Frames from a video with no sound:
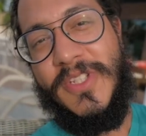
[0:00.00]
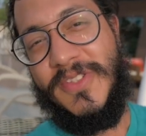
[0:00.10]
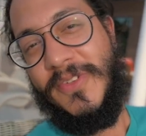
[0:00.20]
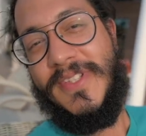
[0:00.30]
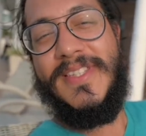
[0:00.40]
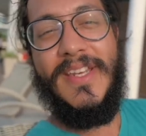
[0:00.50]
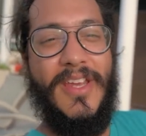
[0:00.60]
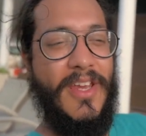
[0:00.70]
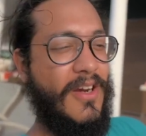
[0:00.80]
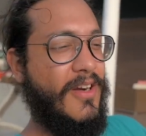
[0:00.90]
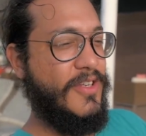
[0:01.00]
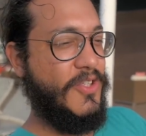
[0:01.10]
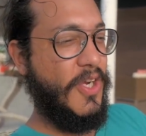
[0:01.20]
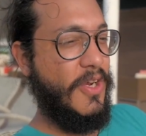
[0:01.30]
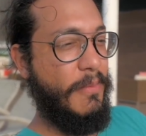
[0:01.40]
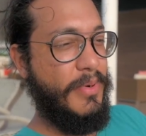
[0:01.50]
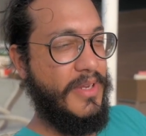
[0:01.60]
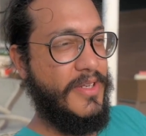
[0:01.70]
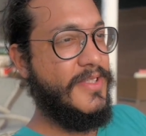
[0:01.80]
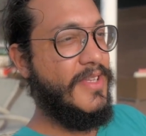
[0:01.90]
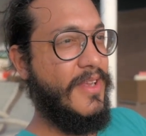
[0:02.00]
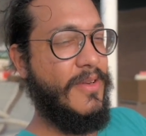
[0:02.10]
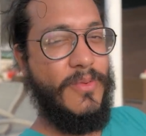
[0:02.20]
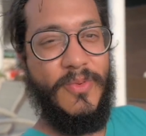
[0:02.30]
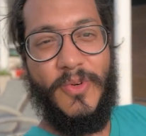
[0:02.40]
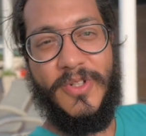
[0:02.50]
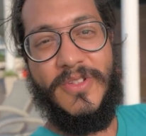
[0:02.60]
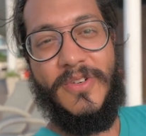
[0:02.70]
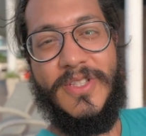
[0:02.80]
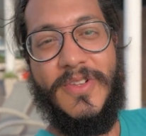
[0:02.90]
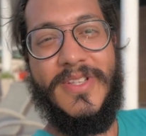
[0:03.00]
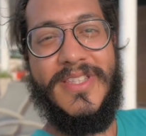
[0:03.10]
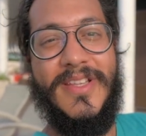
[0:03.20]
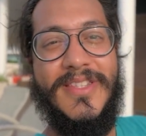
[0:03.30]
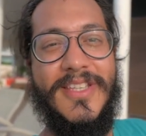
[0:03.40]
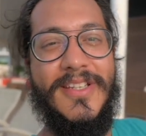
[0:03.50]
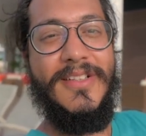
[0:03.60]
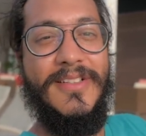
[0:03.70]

we're just gonna sit here, enjoy our beers, and watch the rest of the sunset.